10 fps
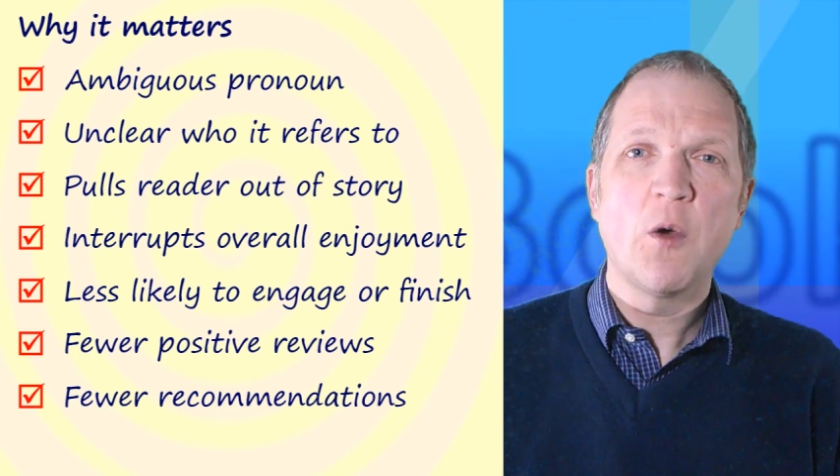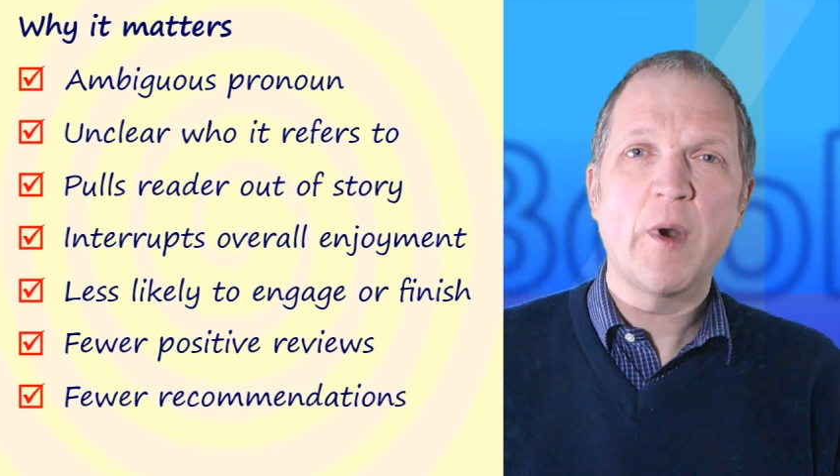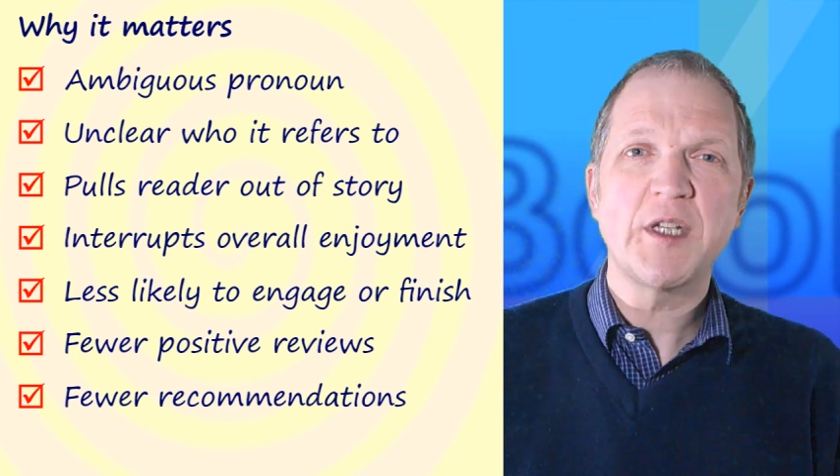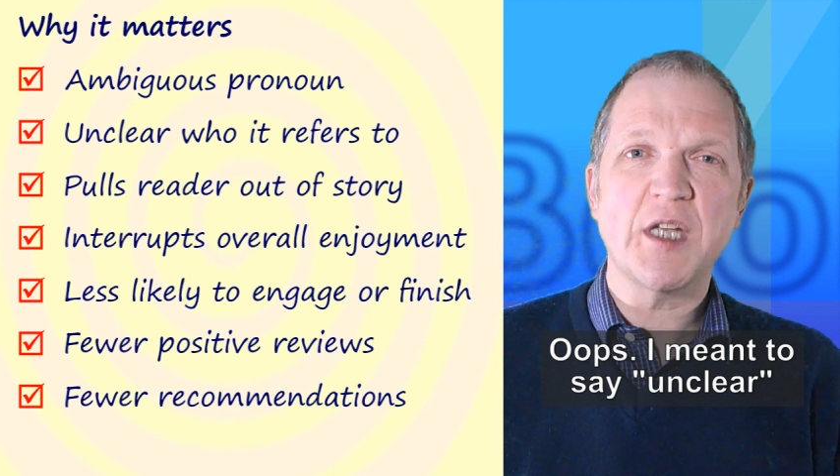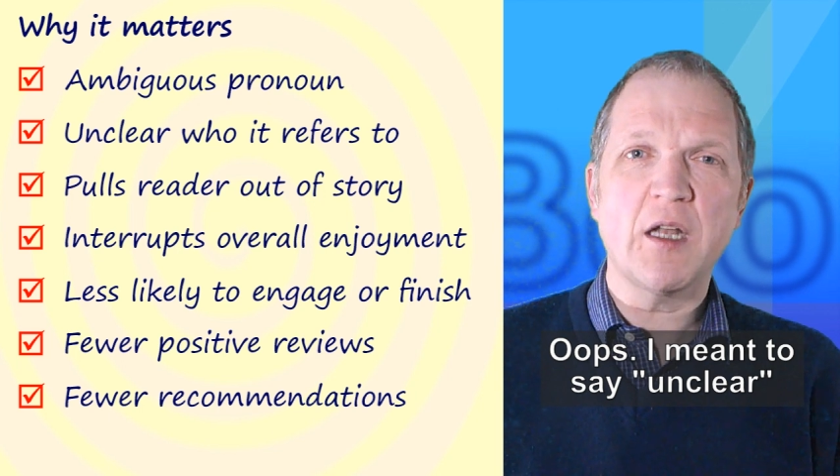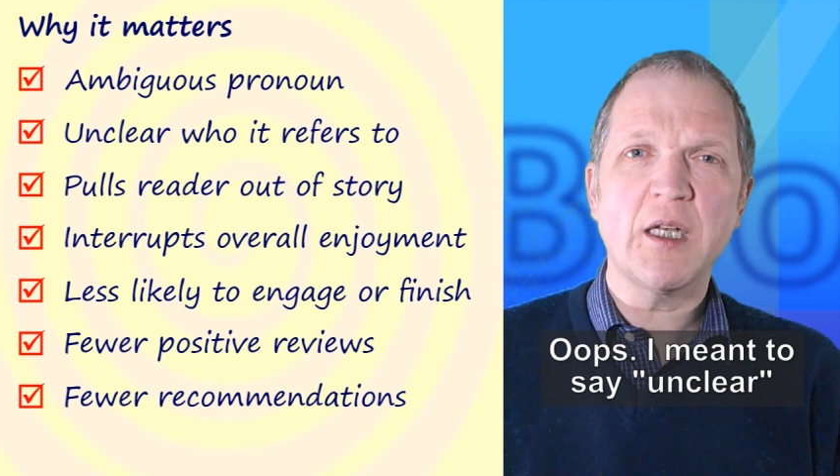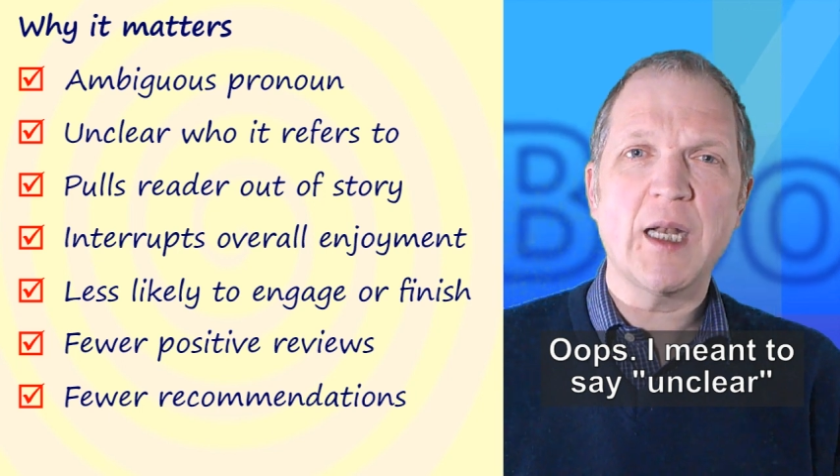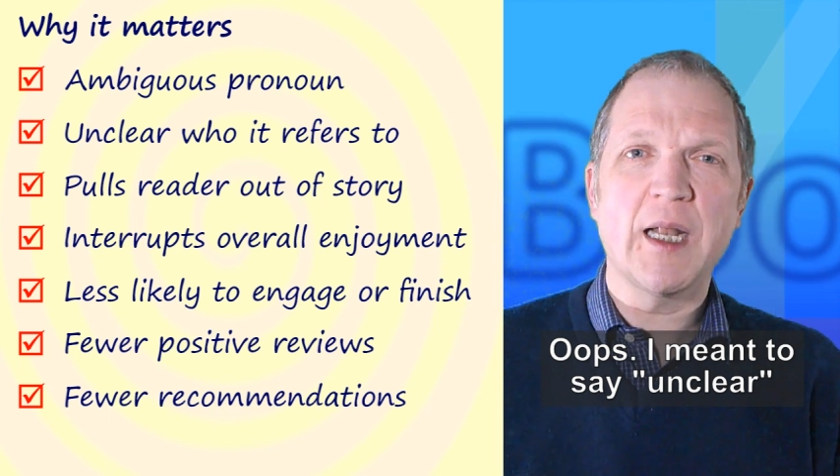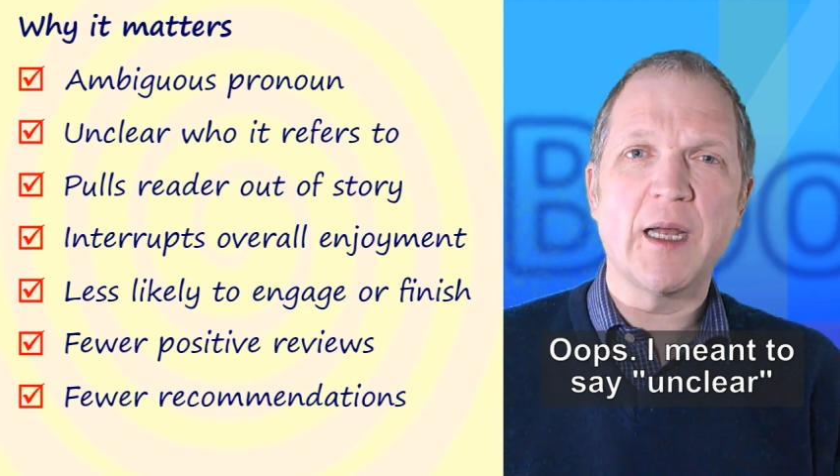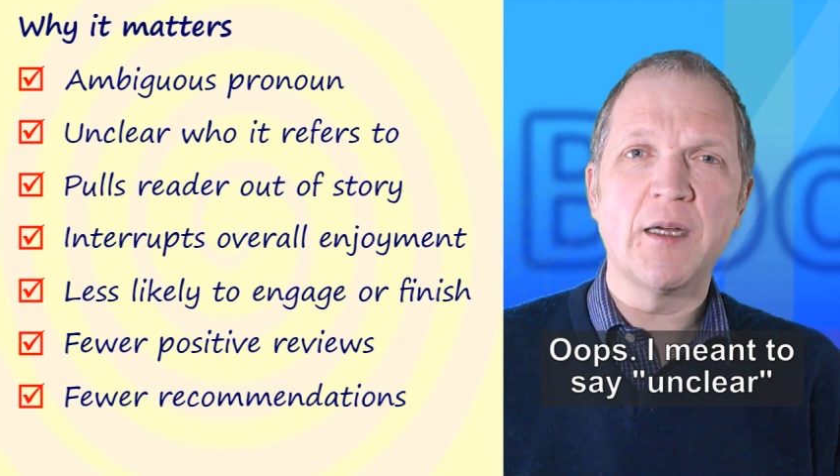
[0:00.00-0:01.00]
where it's
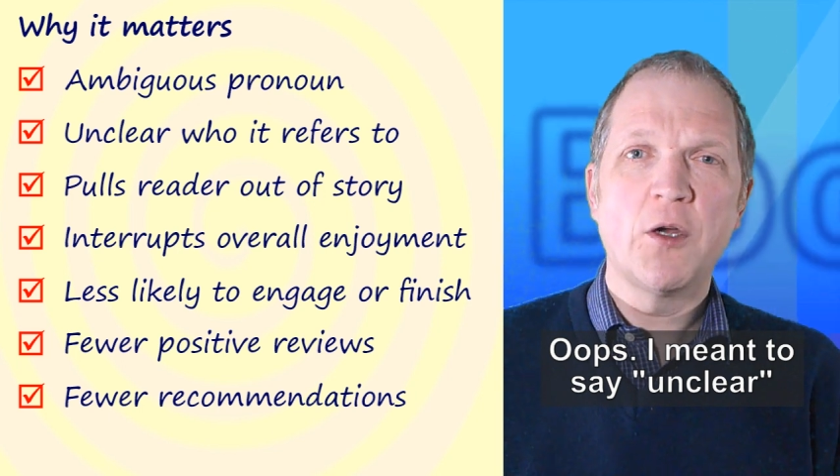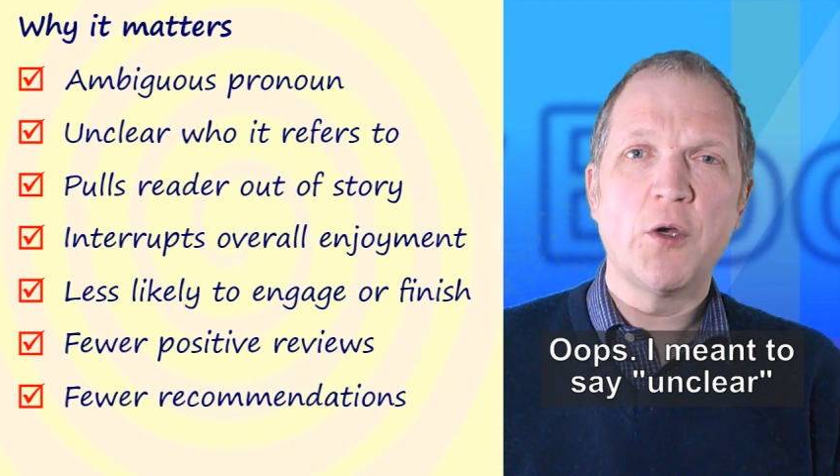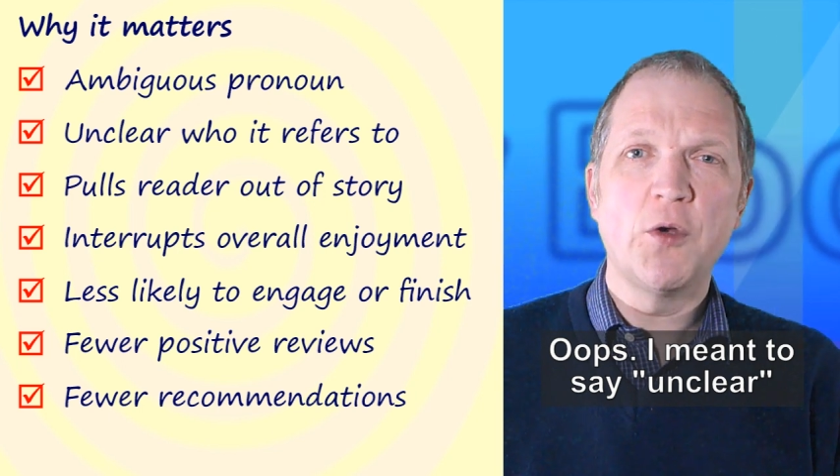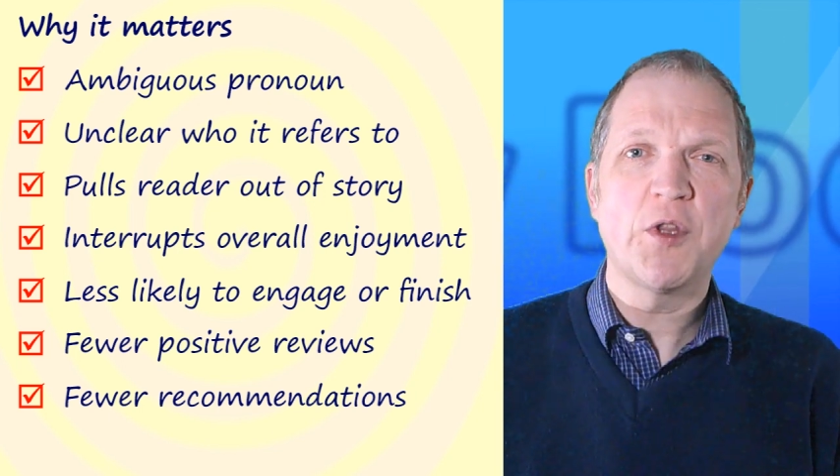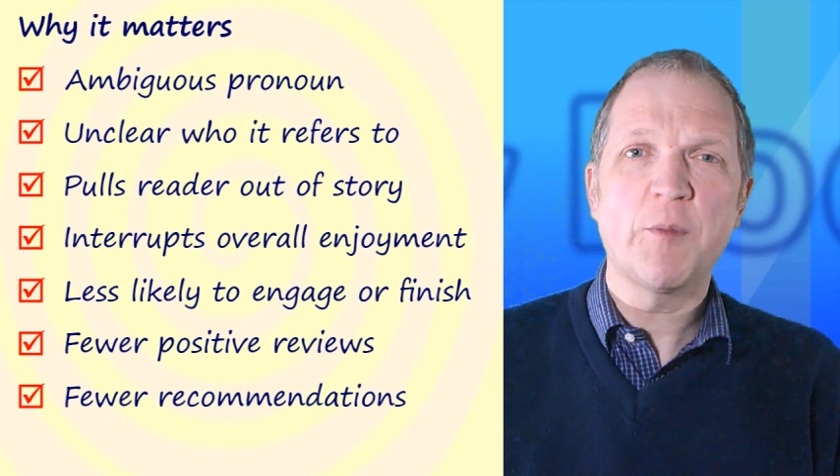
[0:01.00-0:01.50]
unclear who